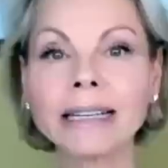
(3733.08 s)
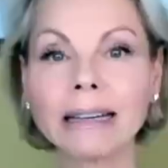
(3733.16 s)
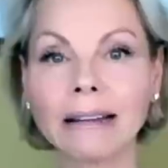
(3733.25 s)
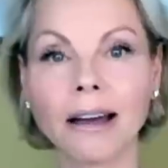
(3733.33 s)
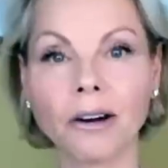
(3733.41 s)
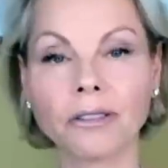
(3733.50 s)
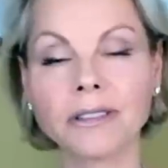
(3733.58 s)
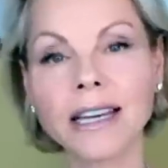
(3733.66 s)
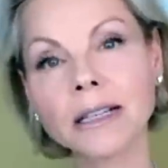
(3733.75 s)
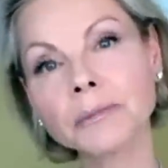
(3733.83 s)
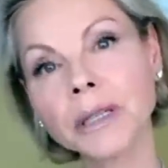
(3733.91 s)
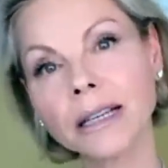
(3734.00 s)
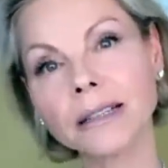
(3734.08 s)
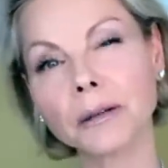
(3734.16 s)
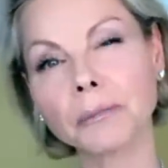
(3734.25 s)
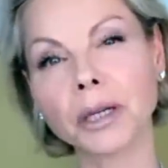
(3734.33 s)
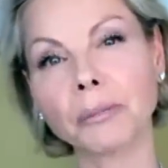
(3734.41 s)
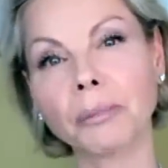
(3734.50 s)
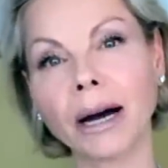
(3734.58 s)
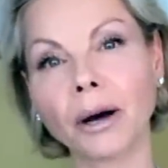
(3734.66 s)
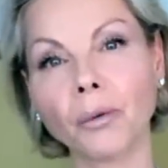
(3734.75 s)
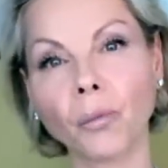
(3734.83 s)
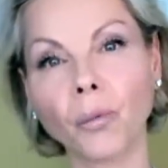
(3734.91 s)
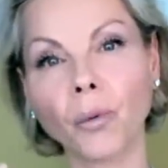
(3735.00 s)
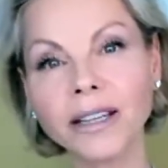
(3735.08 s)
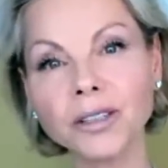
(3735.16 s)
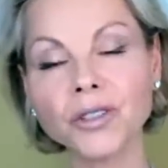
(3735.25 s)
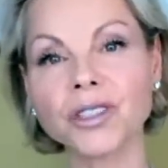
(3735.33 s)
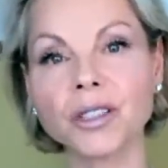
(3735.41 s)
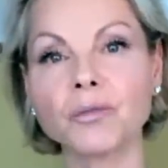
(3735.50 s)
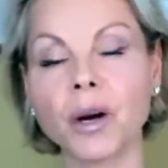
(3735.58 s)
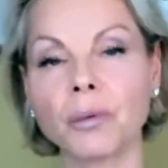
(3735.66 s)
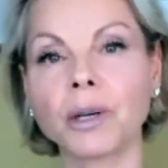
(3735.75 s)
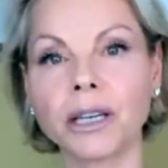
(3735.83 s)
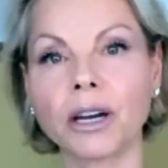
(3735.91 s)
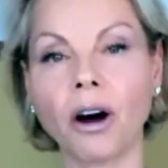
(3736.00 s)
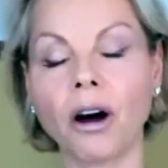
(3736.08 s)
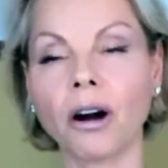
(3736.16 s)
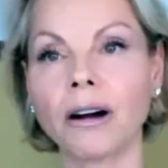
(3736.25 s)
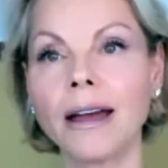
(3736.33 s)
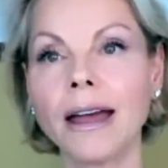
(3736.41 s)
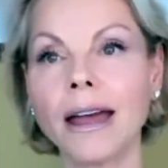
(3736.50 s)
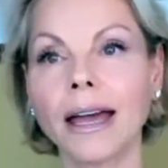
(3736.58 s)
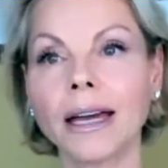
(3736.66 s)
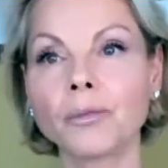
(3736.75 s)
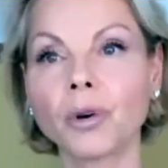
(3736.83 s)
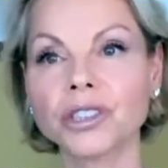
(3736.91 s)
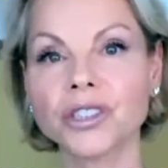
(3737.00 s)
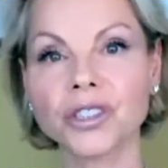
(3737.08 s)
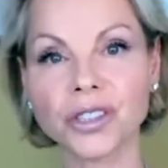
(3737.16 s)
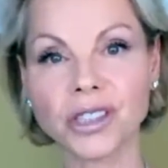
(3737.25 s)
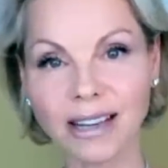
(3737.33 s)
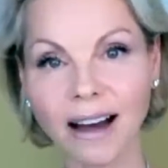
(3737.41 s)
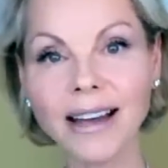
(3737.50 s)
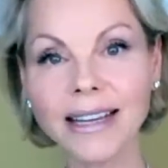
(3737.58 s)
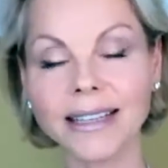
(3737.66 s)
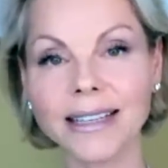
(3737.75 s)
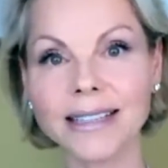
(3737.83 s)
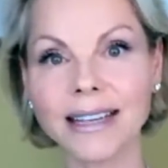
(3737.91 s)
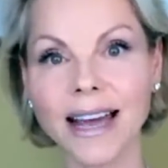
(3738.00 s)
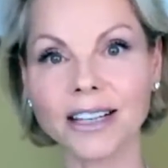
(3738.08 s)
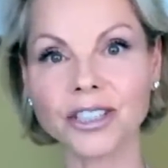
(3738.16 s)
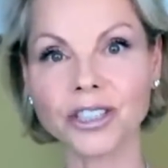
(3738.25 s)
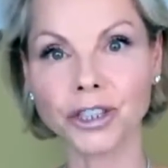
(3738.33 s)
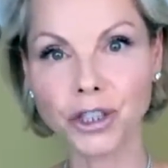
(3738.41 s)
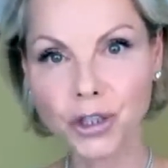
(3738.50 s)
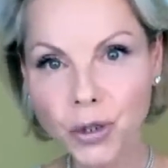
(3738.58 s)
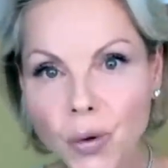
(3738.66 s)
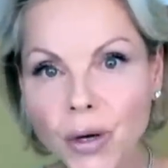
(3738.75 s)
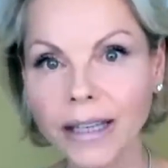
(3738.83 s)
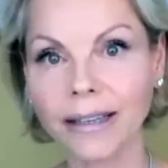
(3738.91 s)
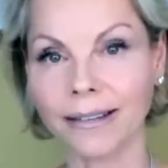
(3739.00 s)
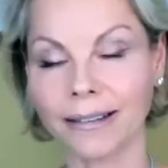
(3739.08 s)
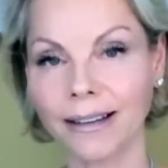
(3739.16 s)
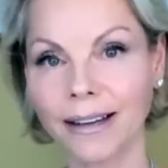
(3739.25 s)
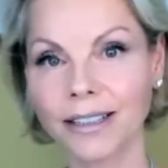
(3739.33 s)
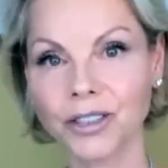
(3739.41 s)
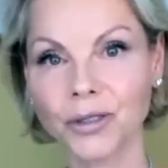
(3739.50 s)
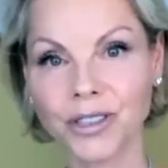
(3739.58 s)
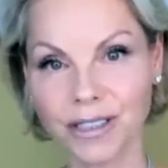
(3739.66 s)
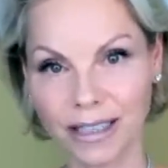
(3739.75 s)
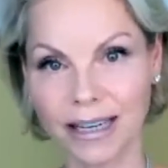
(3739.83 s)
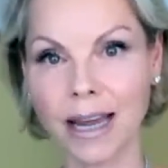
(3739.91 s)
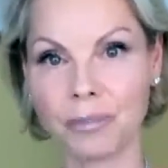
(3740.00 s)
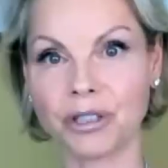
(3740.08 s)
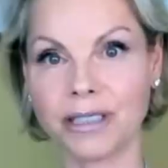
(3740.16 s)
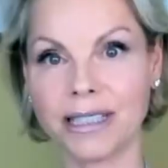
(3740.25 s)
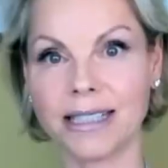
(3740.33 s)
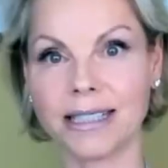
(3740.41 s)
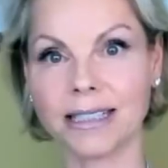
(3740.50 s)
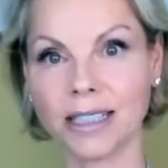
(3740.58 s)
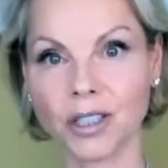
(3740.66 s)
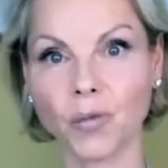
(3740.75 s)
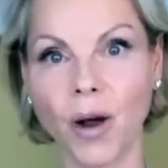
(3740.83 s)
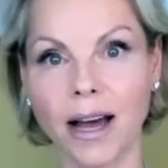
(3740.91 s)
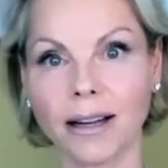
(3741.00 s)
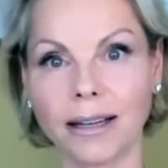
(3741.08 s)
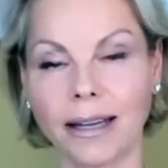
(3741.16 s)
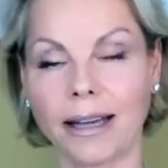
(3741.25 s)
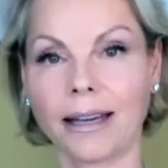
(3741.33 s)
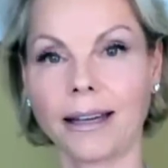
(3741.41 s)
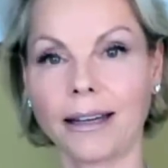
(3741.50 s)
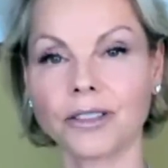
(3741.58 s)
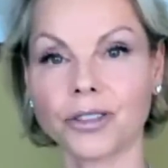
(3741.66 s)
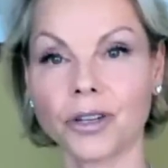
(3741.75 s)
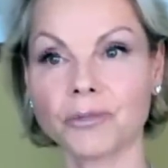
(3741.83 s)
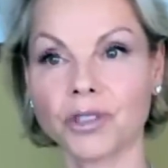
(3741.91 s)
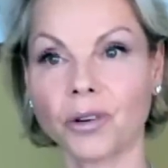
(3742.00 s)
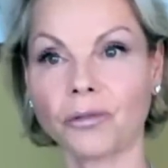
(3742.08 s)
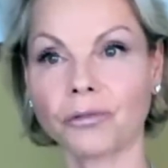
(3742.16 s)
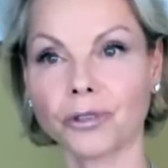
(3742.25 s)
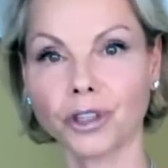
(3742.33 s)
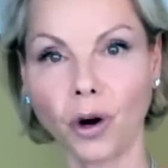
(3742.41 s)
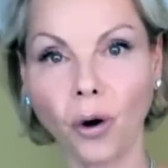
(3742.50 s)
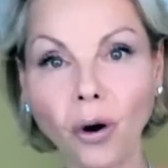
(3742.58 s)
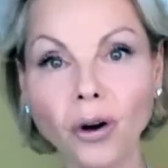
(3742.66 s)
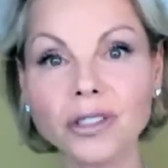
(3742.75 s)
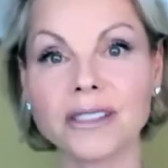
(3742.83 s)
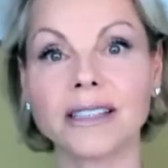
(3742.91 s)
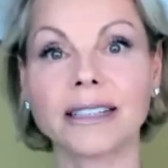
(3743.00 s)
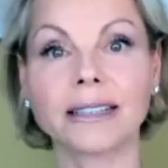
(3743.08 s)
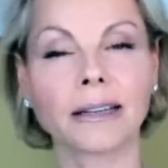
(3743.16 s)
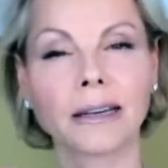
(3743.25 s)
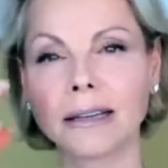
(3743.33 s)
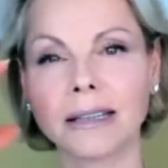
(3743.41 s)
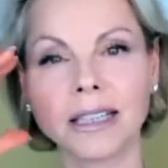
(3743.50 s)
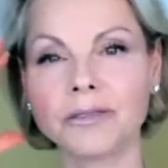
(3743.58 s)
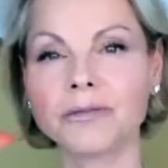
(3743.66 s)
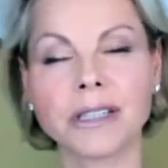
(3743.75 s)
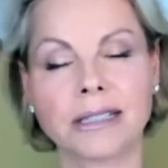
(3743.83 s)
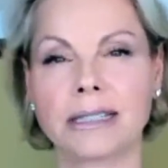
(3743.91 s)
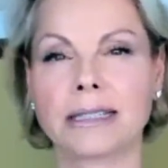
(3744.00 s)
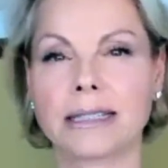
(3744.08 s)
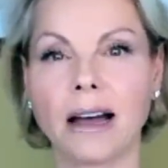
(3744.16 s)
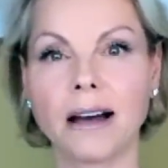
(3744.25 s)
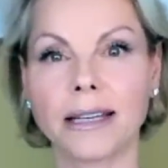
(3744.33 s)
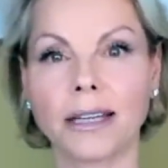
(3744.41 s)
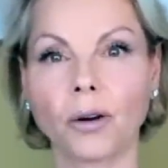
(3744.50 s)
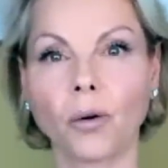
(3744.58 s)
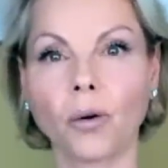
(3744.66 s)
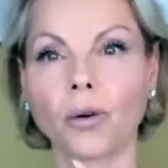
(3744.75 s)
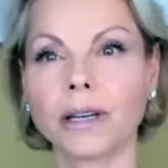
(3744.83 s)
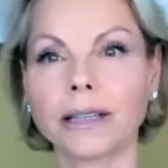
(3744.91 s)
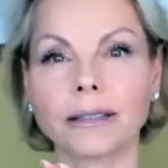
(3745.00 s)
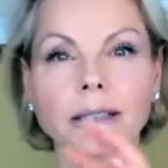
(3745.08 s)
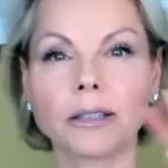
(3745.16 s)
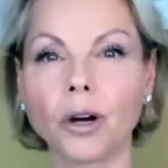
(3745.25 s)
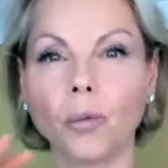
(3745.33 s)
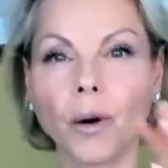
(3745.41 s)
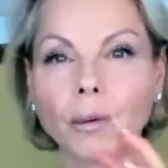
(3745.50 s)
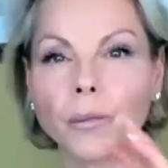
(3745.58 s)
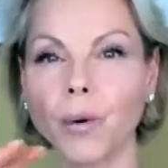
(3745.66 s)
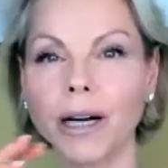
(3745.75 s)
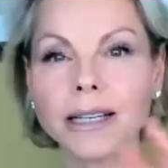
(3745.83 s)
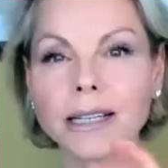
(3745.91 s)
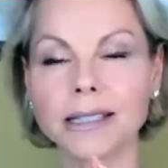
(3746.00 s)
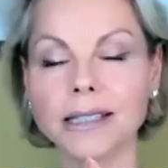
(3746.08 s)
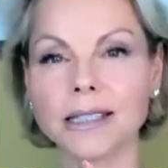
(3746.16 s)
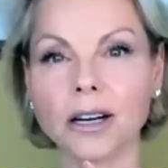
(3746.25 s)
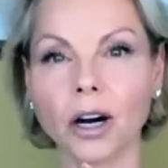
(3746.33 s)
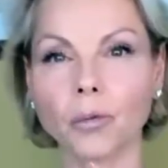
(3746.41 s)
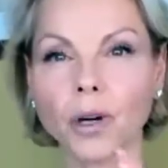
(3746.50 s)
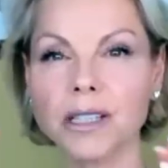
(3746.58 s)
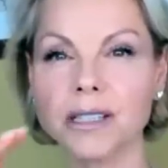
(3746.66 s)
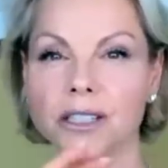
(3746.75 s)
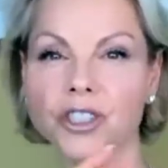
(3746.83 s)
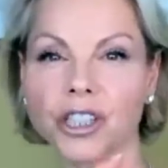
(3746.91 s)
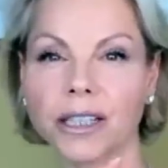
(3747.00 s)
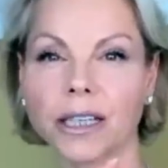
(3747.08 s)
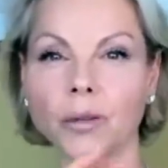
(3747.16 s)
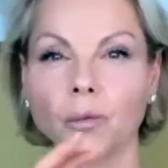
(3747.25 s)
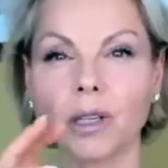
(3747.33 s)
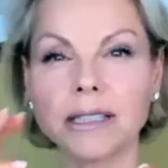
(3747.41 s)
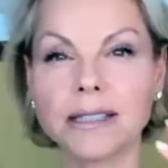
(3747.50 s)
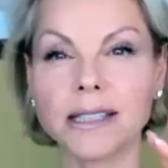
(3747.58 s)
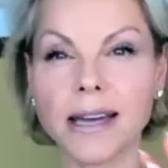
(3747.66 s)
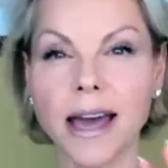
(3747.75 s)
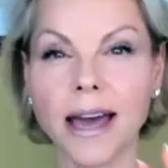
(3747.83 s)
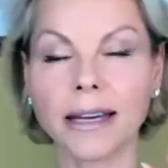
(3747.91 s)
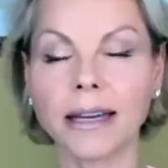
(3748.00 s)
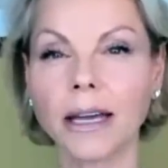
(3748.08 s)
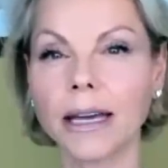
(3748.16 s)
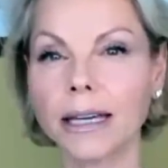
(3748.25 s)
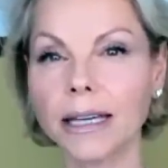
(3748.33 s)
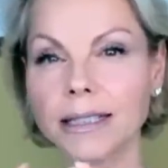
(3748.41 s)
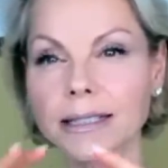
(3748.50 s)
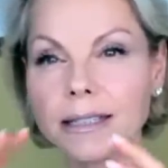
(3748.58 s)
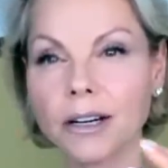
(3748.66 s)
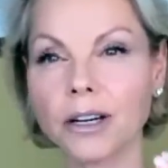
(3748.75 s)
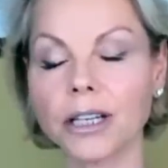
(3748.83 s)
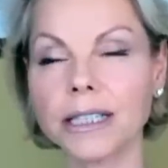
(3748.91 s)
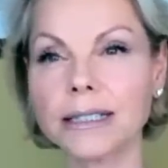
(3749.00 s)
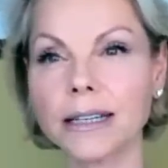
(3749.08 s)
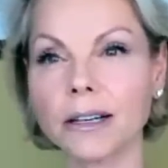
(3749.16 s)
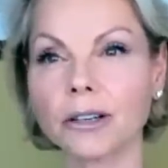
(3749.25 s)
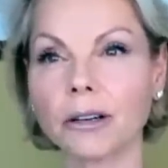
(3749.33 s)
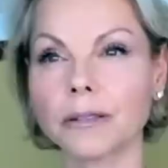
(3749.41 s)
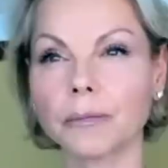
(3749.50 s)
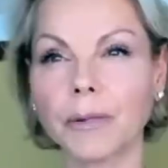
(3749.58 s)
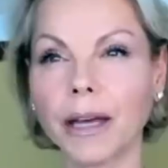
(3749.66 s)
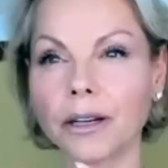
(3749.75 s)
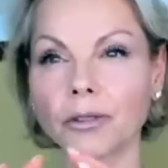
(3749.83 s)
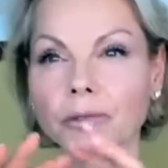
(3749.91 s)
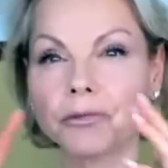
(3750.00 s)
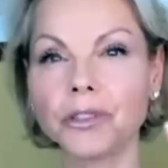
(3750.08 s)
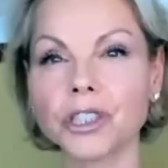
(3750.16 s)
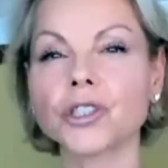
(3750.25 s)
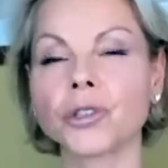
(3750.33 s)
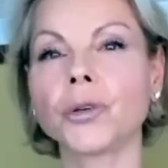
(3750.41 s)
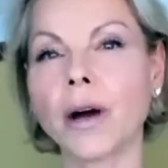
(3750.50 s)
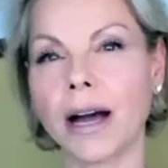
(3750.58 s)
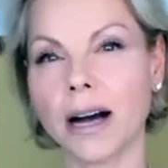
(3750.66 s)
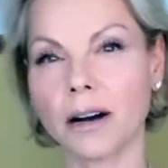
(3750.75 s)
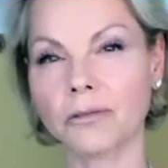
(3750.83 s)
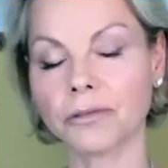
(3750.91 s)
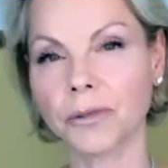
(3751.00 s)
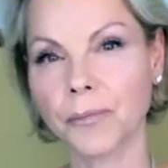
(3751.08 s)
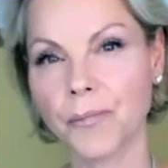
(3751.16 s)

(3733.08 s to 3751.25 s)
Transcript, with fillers: mental health, tell me a little bit about where you see where we are and what society is actually doing to celebrities as well in terms of causing even this anxiety, or, you know, where does it start? What is the chicken? What is the egg? Is there a kind of a vision you have?